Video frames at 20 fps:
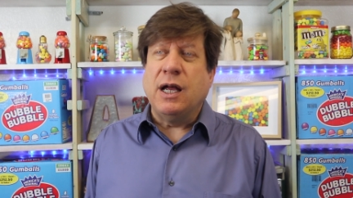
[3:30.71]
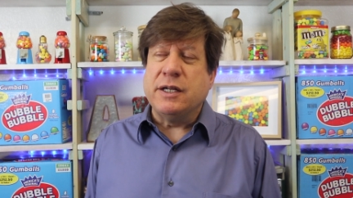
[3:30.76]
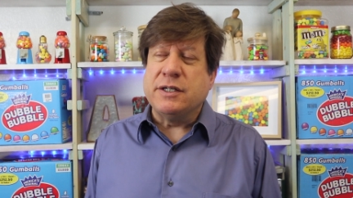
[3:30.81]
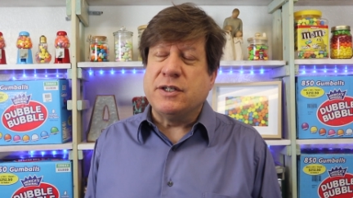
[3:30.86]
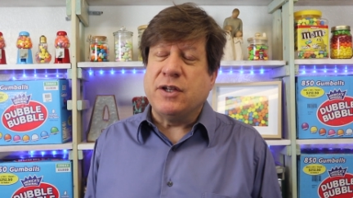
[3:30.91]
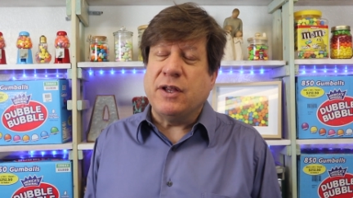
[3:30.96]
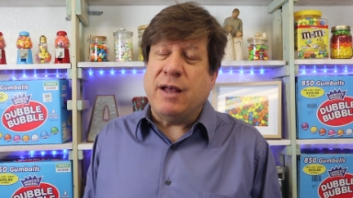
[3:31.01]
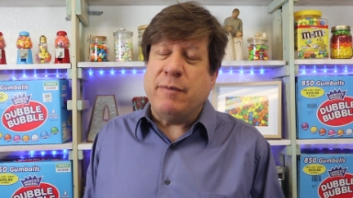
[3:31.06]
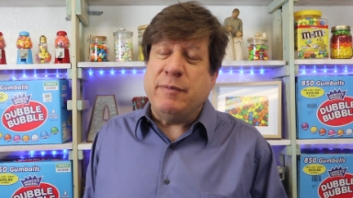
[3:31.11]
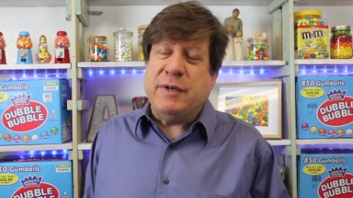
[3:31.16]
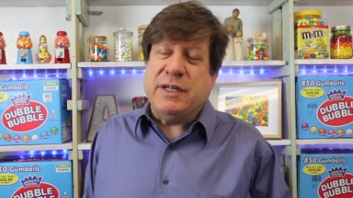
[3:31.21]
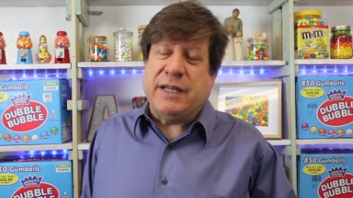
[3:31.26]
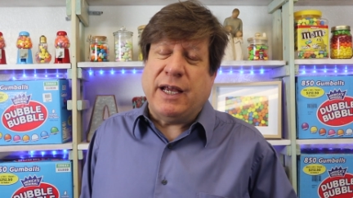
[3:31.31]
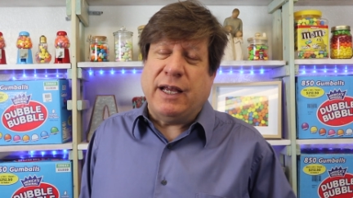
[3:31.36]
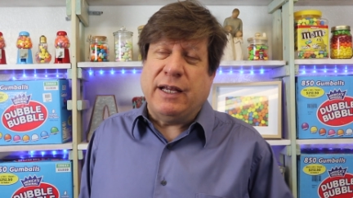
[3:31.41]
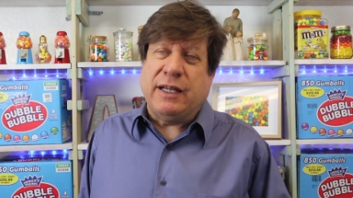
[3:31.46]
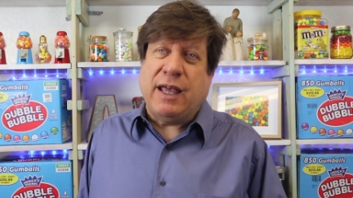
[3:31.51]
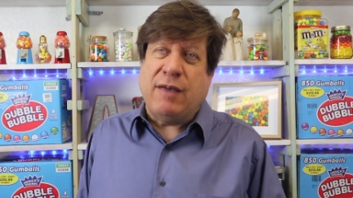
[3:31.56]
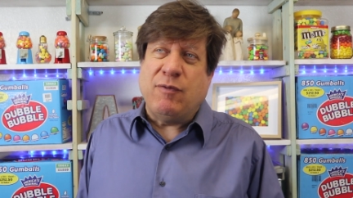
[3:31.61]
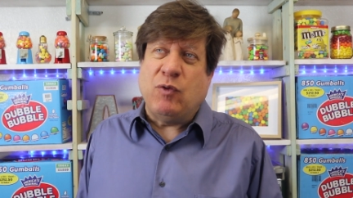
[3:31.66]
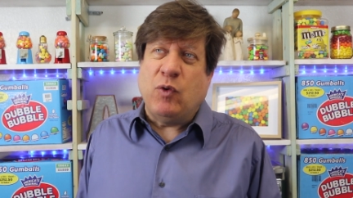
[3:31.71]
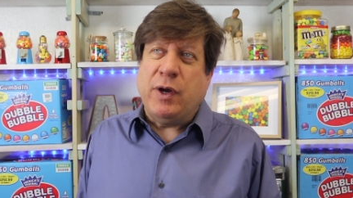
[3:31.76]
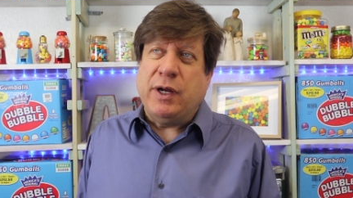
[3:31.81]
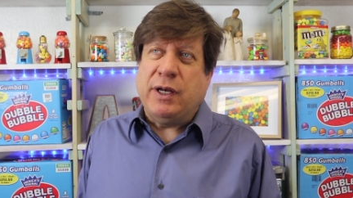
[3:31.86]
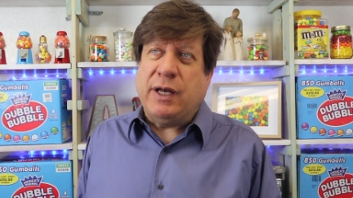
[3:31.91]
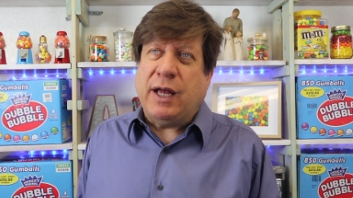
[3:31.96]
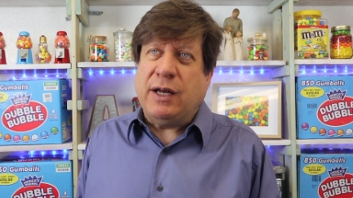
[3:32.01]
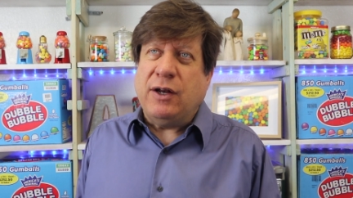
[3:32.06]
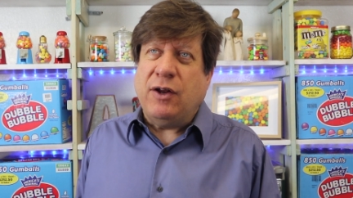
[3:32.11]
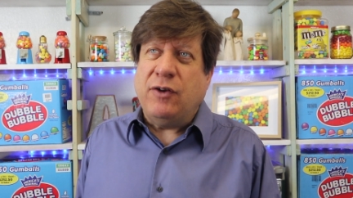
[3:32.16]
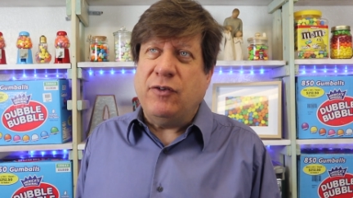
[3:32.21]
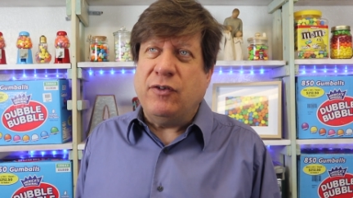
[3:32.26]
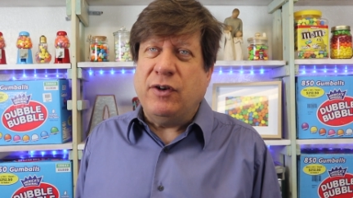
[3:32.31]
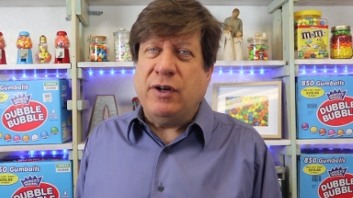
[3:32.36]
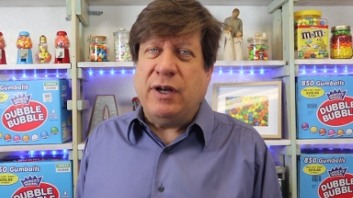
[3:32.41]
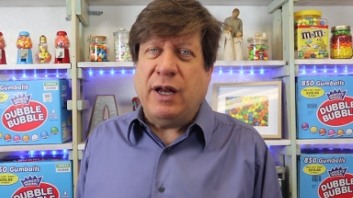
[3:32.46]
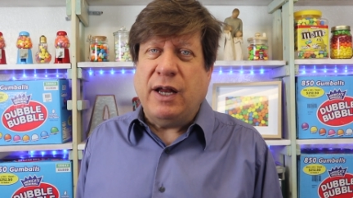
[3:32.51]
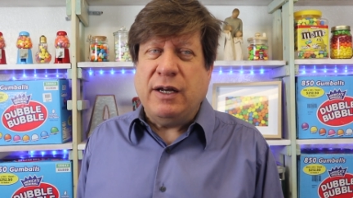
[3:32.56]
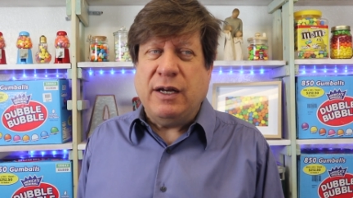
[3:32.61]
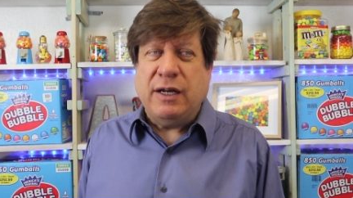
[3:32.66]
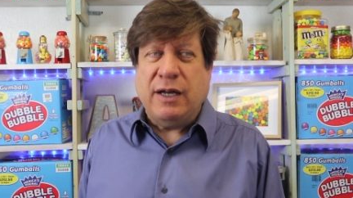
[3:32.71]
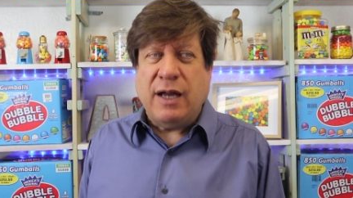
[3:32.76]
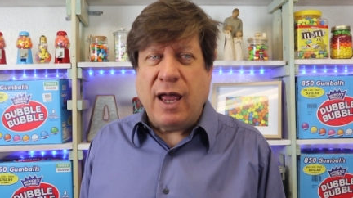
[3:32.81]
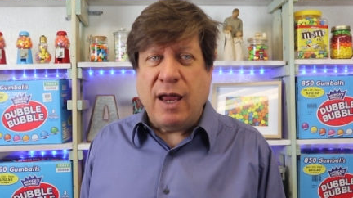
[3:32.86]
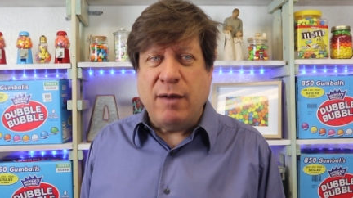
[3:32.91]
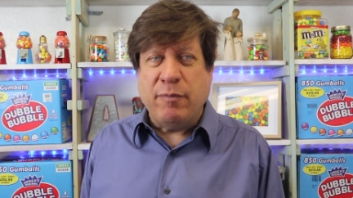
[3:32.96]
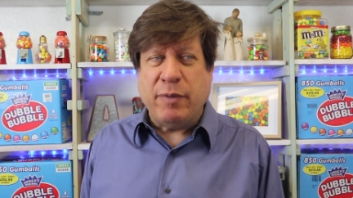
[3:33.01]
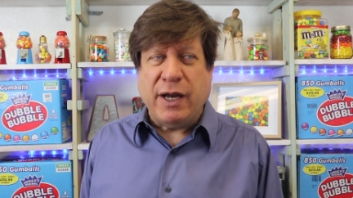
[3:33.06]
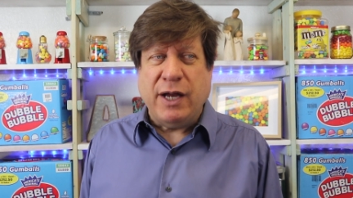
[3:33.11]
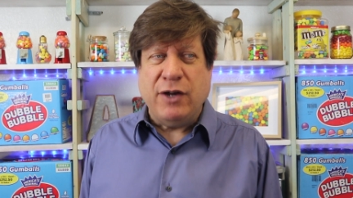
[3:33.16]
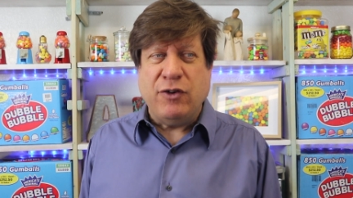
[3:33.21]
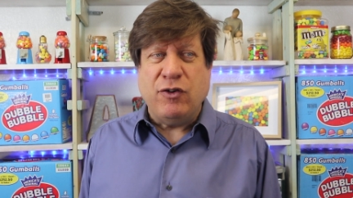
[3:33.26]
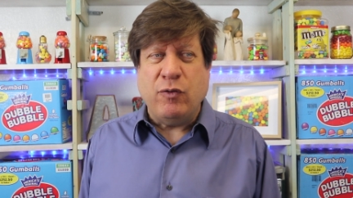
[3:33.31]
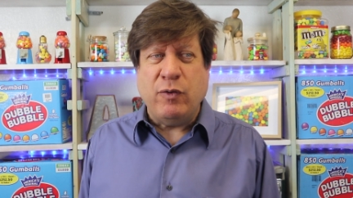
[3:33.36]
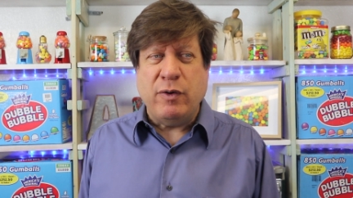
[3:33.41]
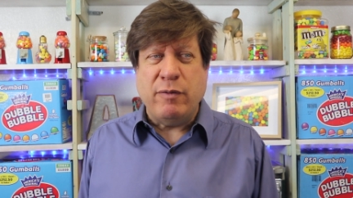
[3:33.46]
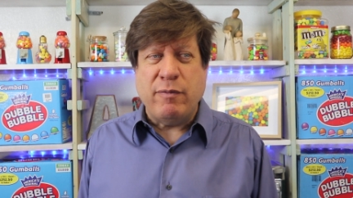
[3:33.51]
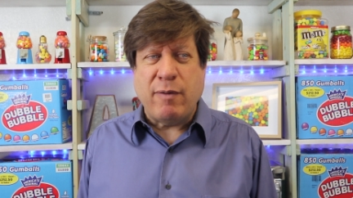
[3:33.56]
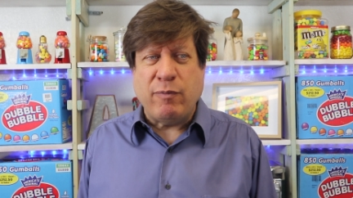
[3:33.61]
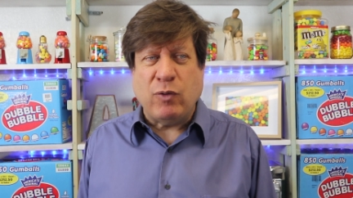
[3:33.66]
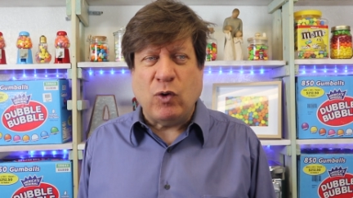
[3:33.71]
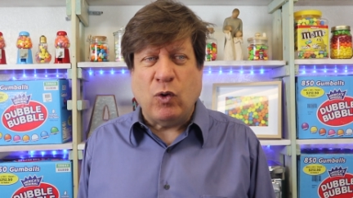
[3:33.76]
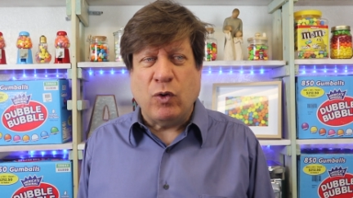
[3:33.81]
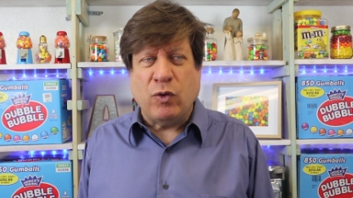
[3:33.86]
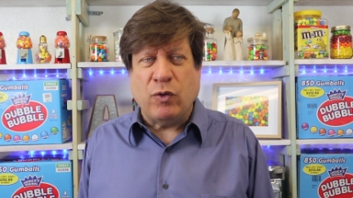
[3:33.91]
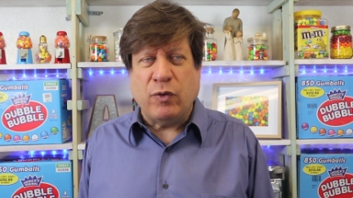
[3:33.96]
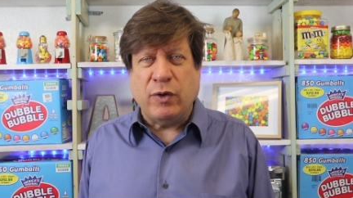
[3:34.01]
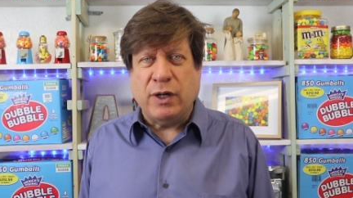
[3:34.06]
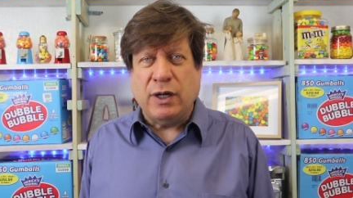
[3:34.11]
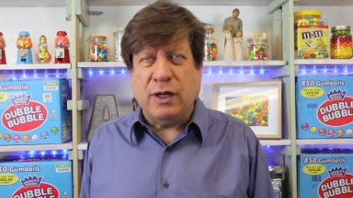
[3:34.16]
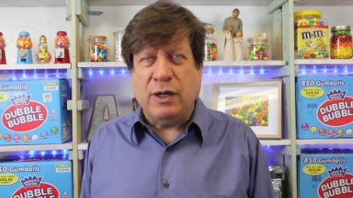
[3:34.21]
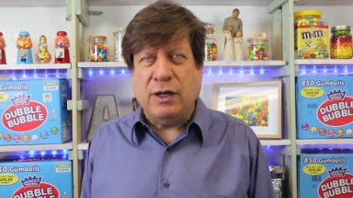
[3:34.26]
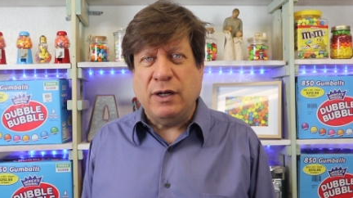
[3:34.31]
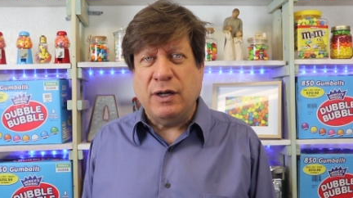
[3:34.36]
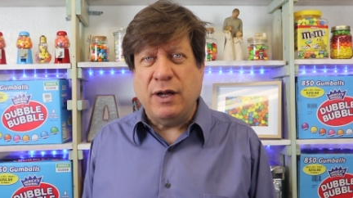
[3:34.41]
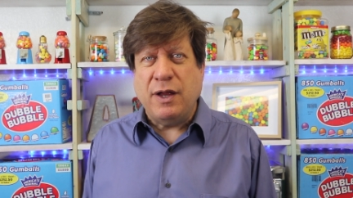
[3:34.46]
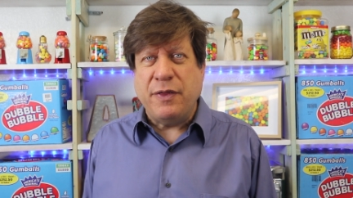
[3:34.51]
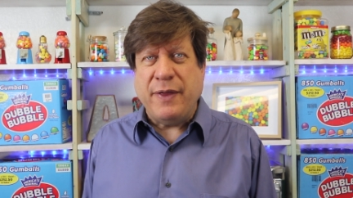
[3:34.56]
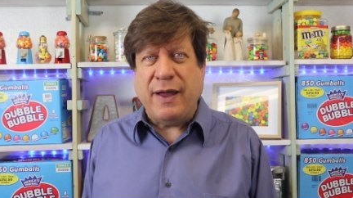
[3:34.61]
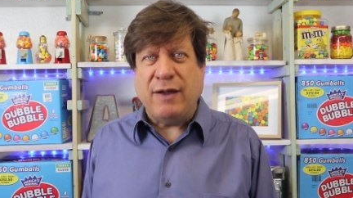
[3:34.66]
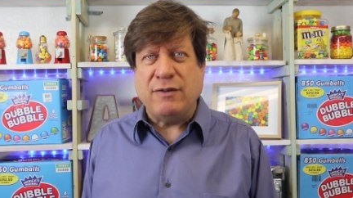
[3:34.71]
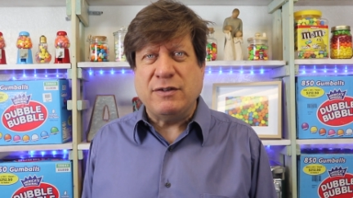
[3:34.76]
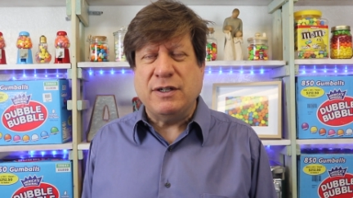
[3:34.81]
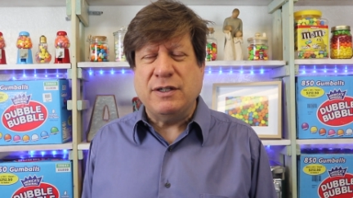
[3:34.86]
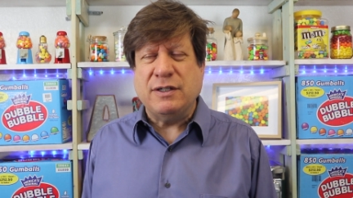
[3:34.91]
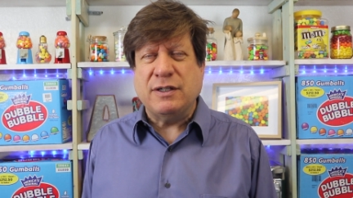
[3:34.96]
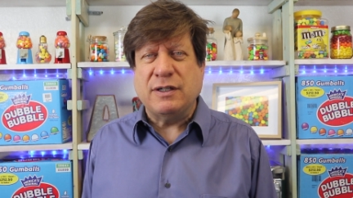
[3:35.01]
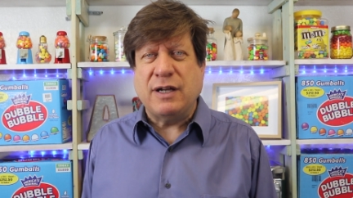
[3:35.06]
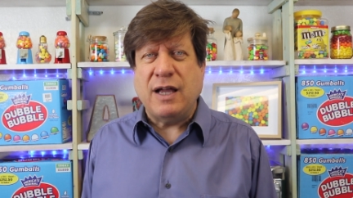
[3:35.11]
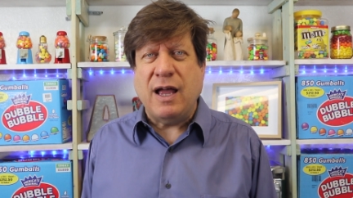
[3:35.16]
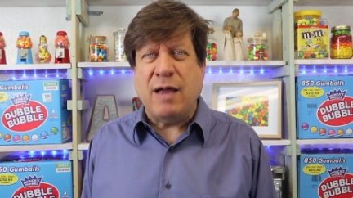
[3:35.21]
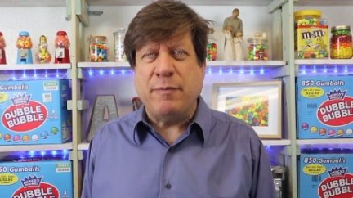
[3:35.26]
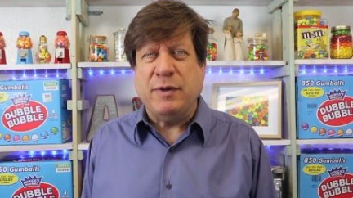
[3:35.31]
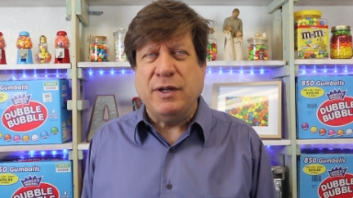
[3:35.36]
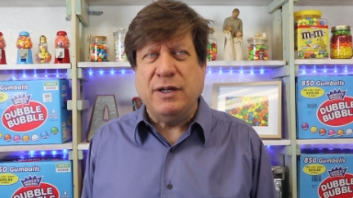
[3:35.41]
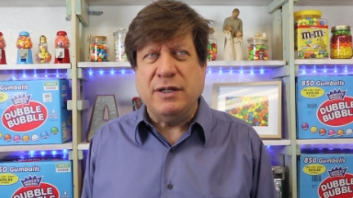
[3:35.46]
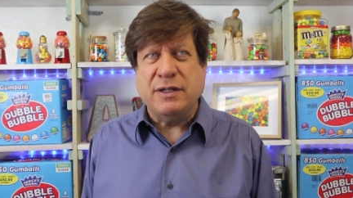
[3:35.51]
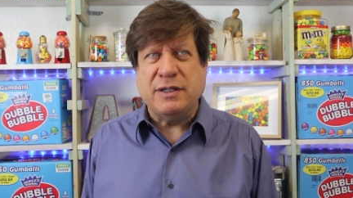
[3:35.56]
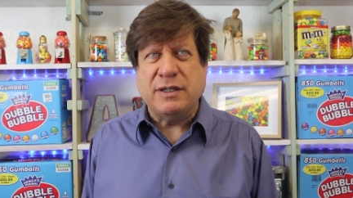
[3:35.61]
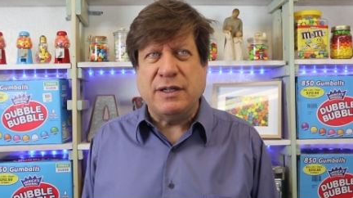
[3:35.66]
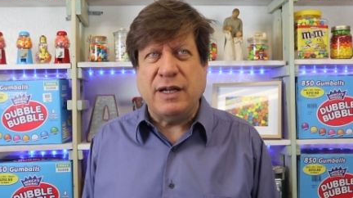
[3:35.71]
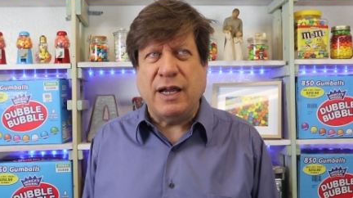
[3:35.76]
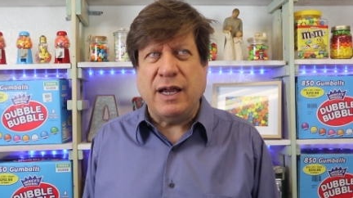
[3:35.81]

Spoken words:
So that means I gave away 999, but I do remember ordering 1,000 copies,